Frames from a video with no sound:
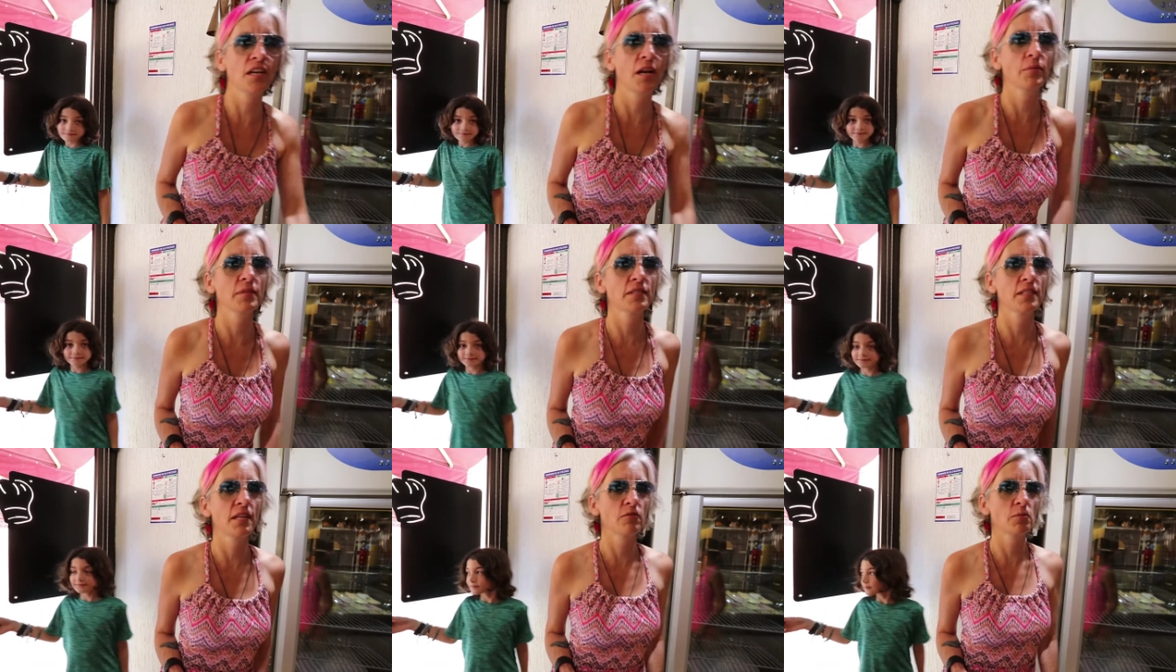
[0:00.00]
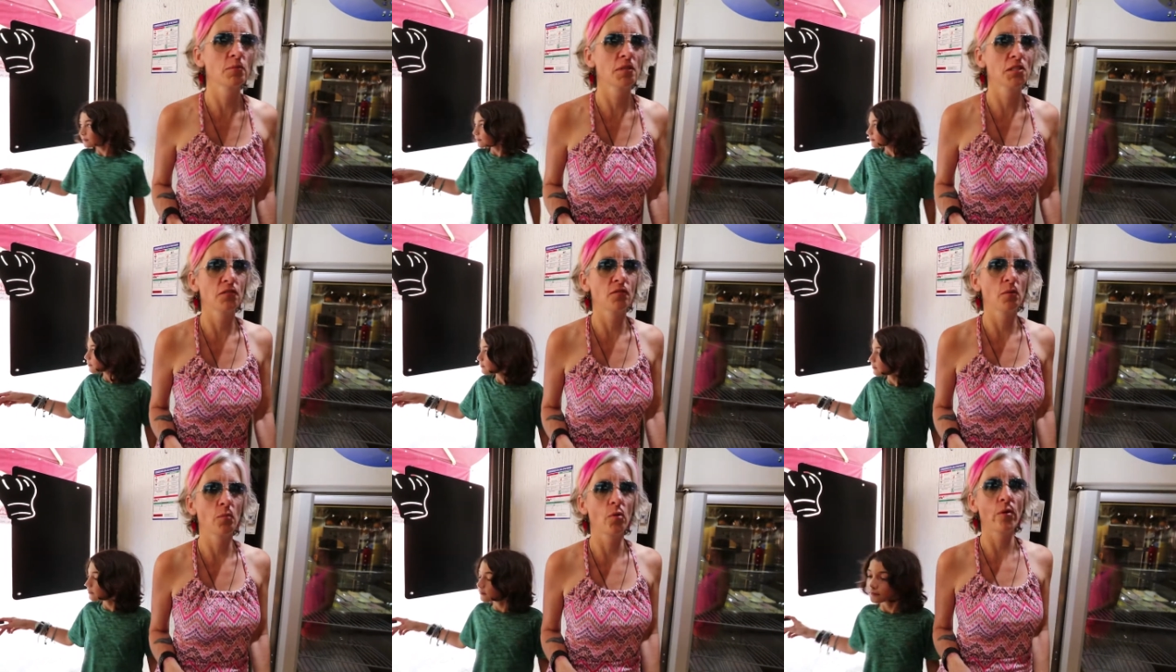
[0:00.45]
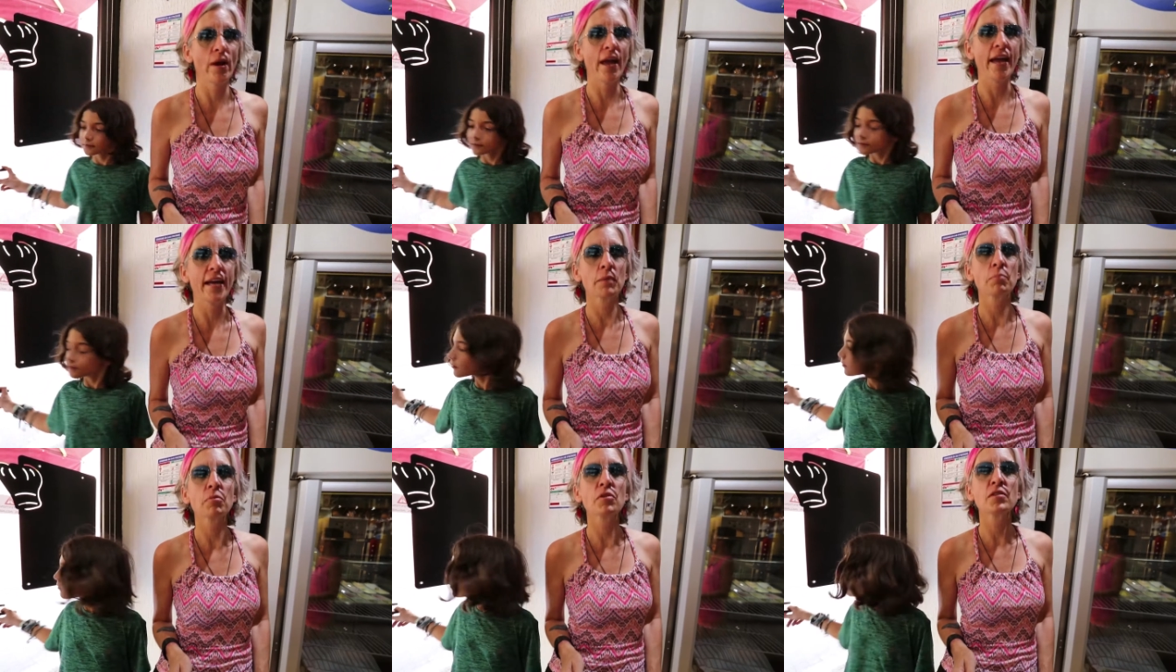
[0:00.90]
I was never much of a
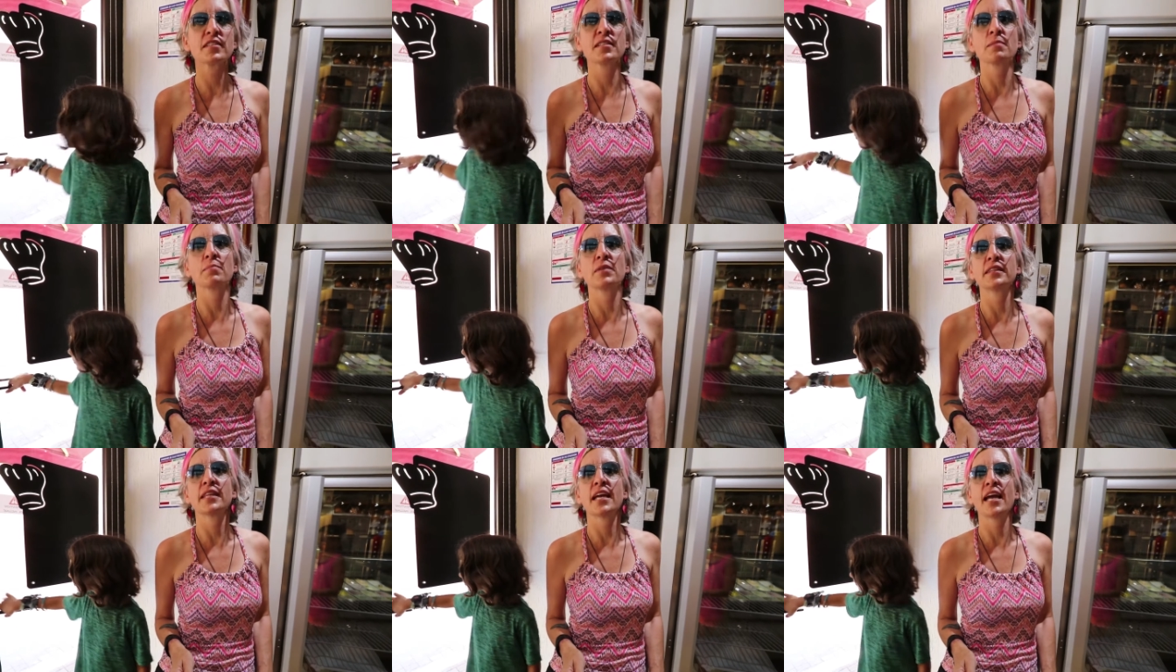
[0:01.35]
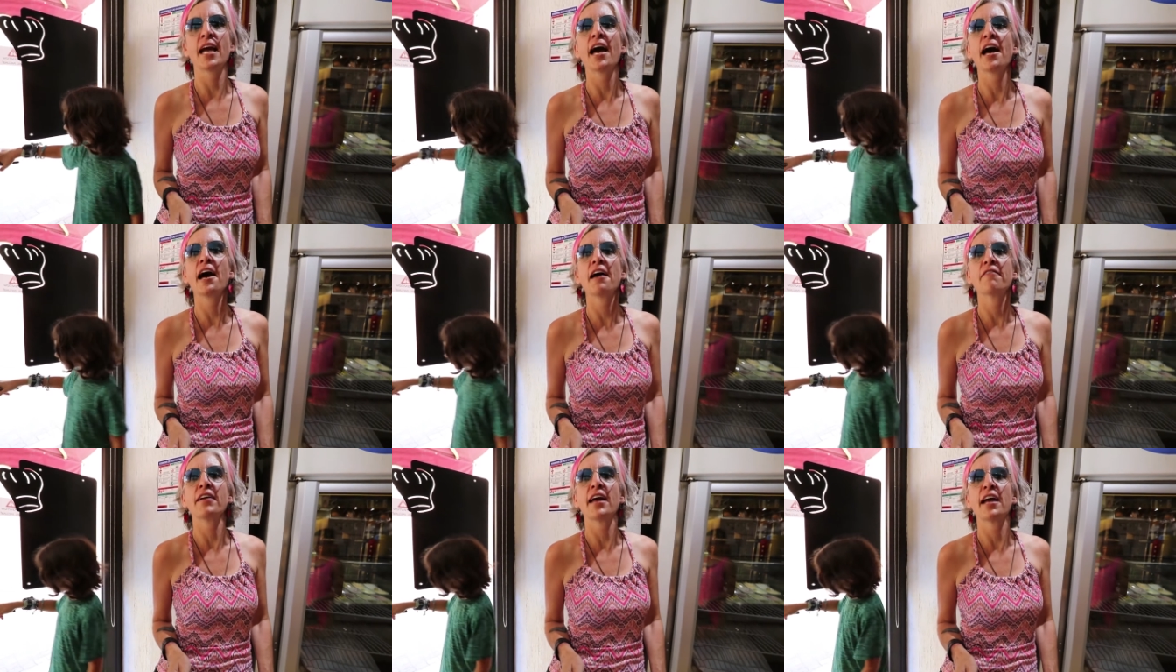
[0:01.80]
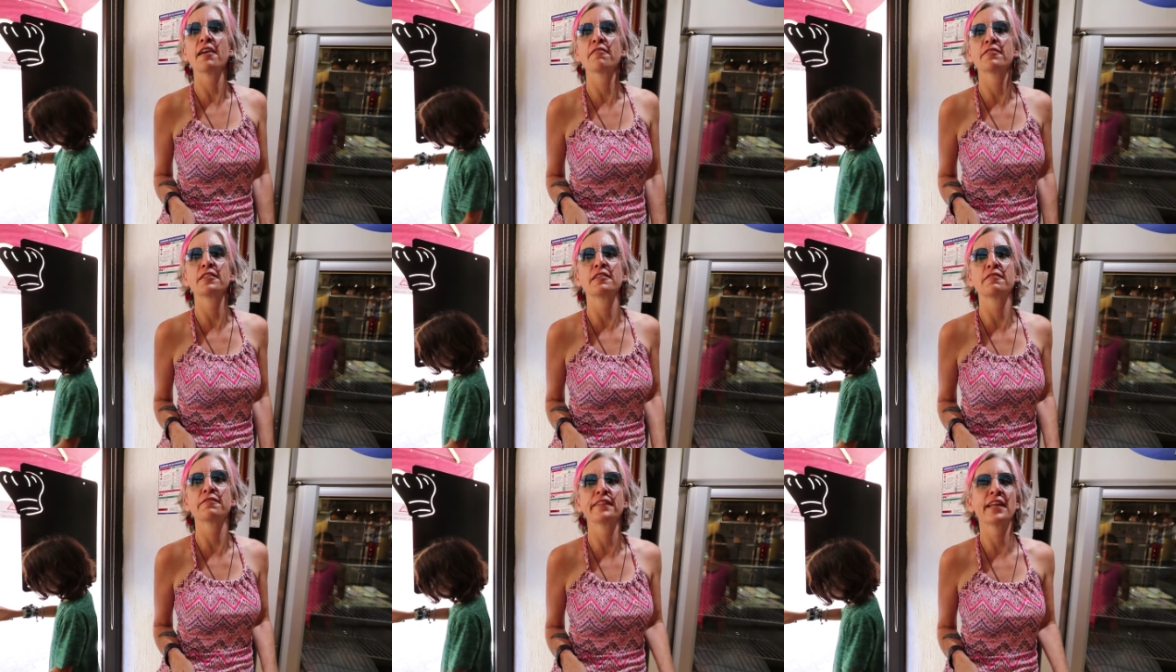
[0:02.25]
meringue person, but they have
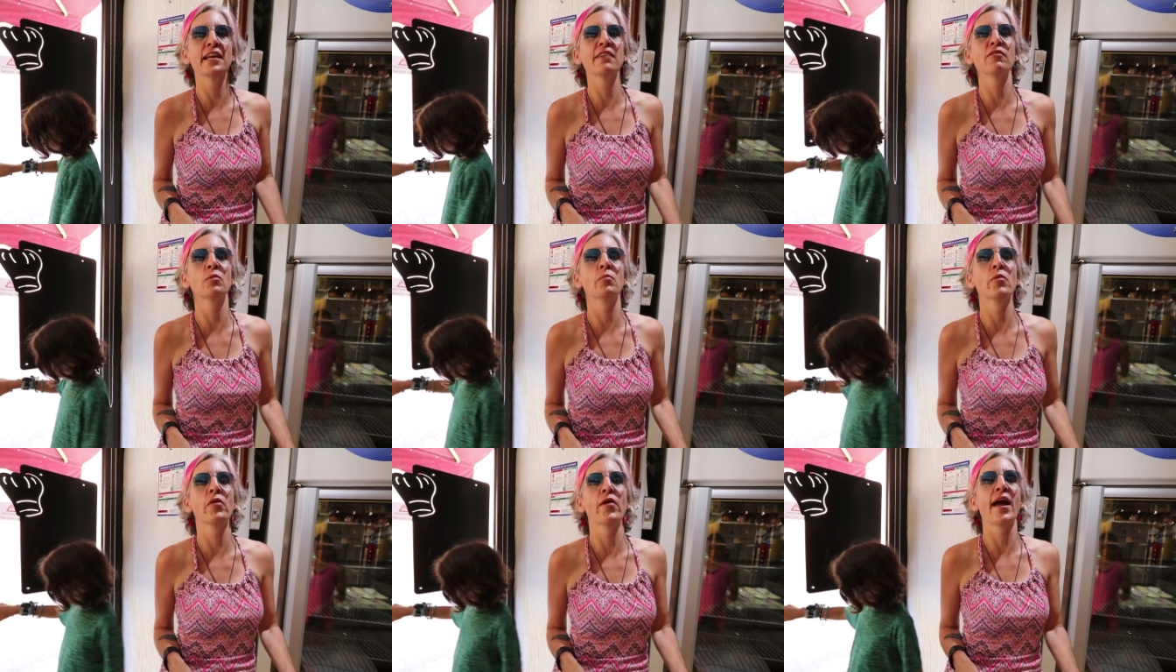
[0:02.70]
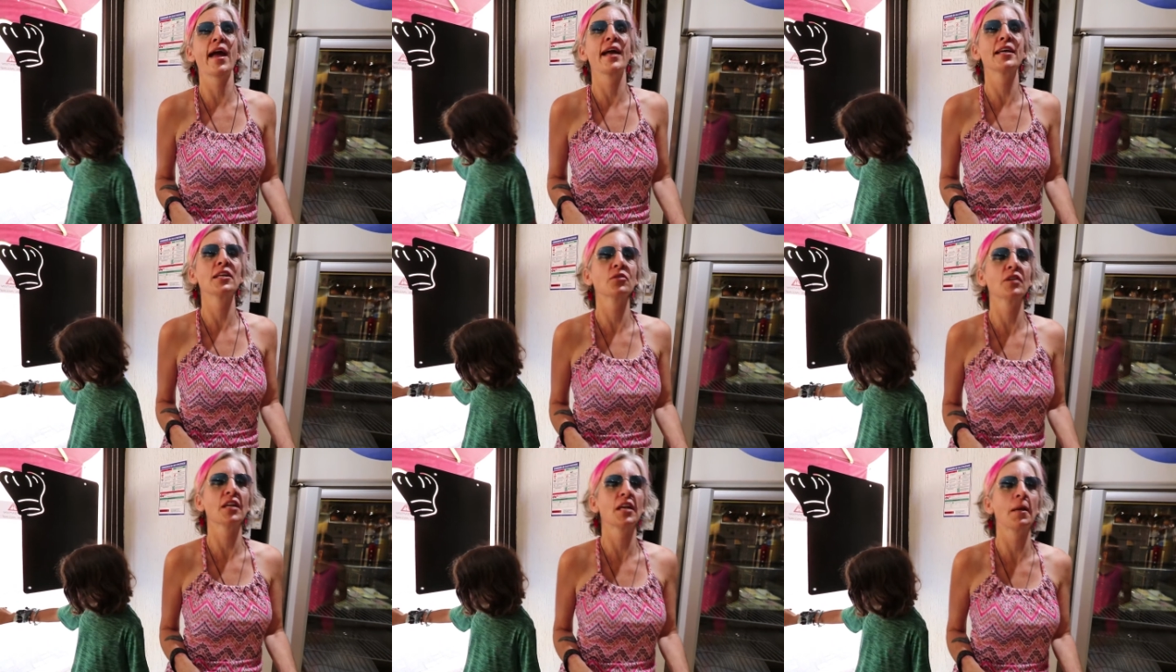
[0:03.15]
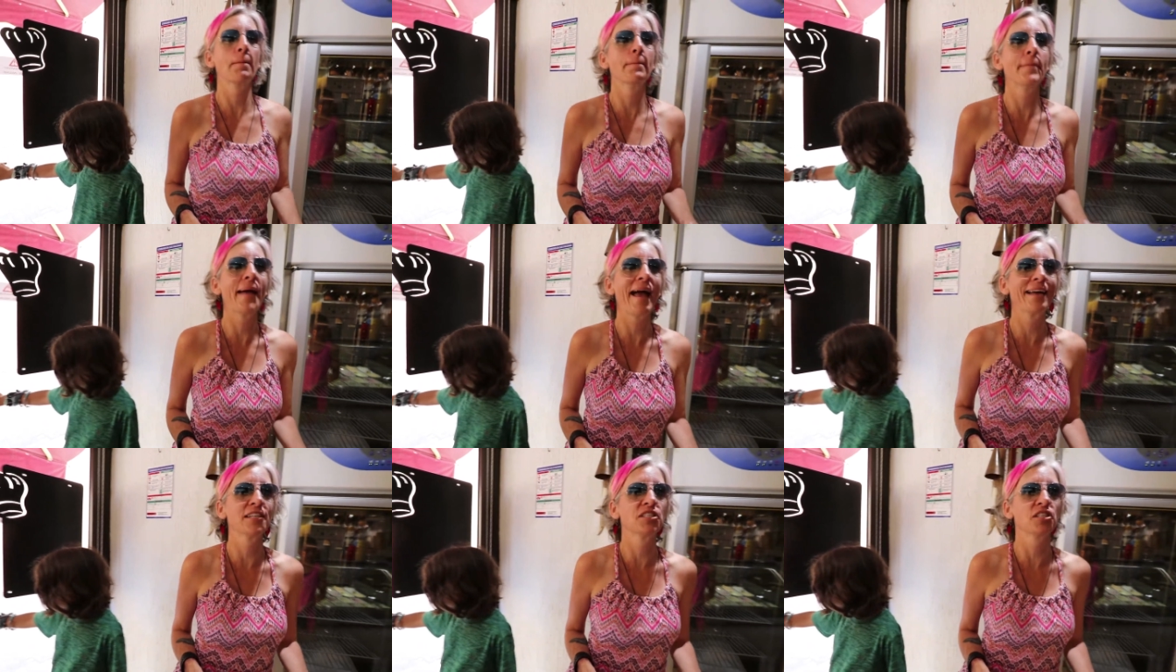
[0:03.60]
every flavor meringue you can
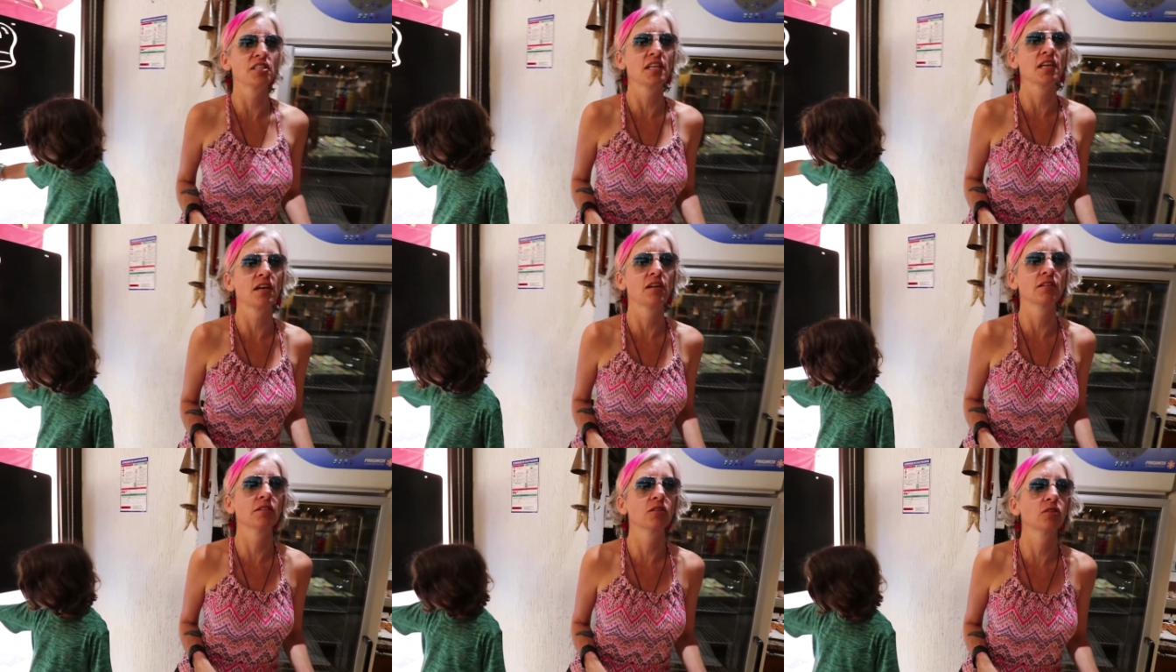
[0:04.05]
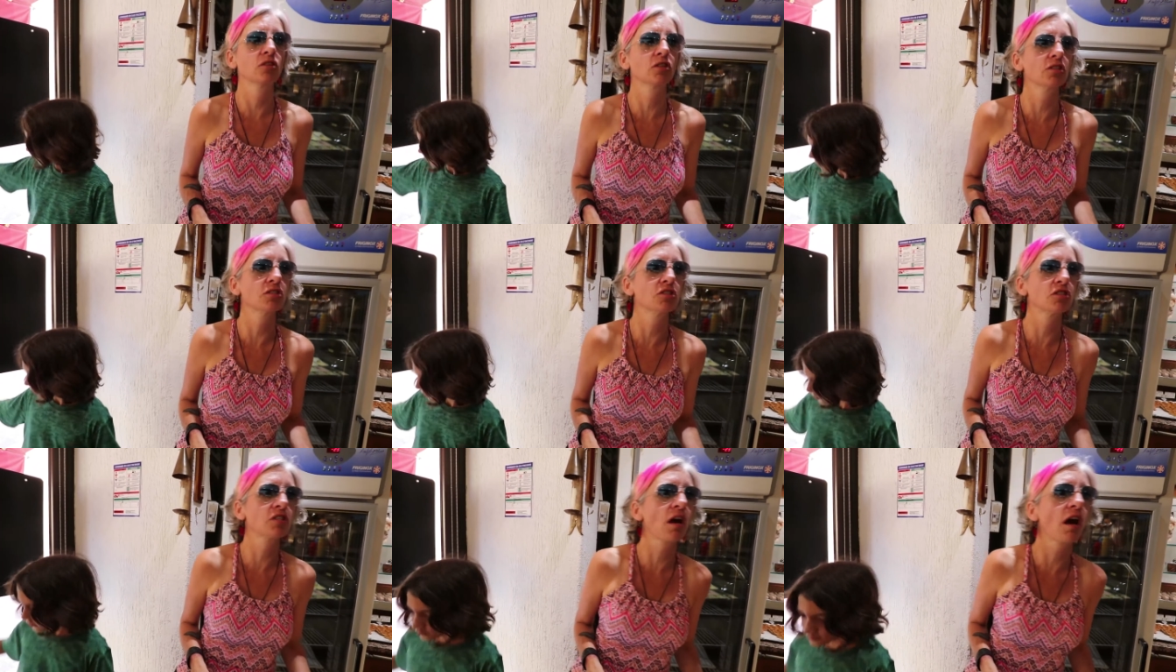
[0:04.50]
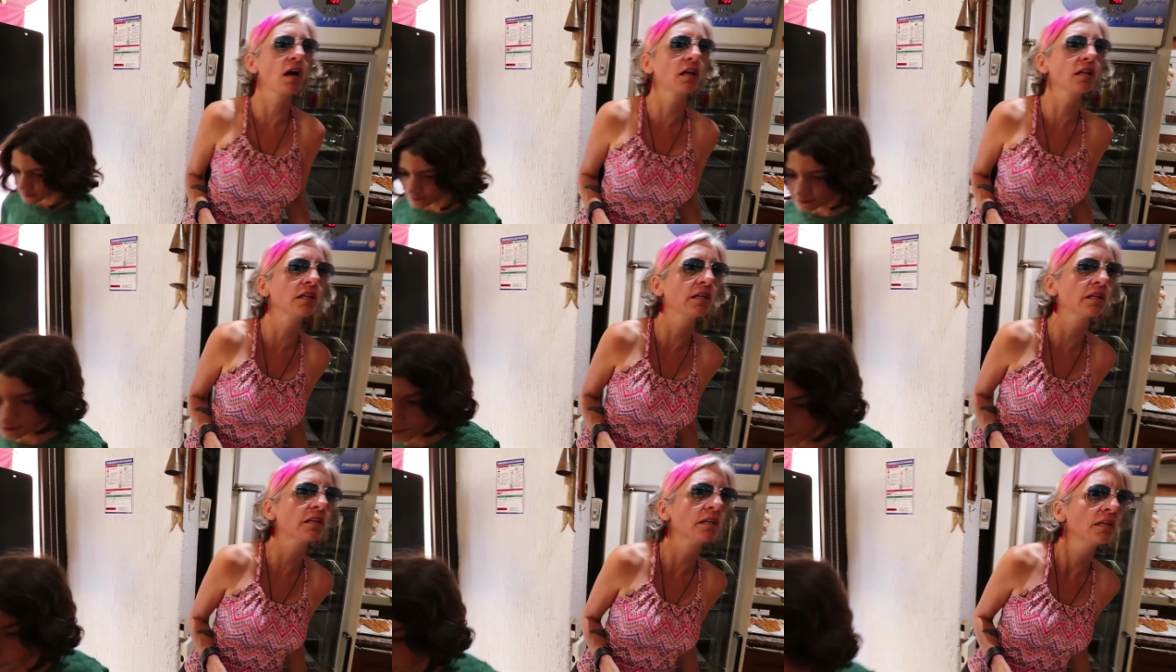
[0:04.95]
imagine here, and they're good.
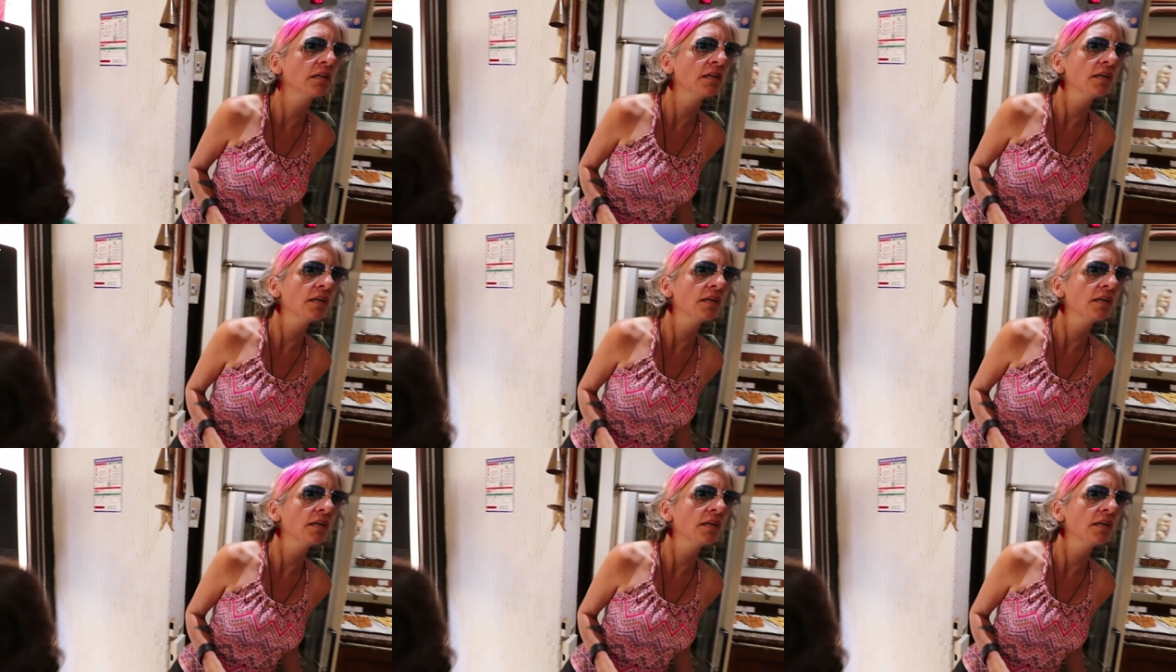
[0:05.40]
Chocolate,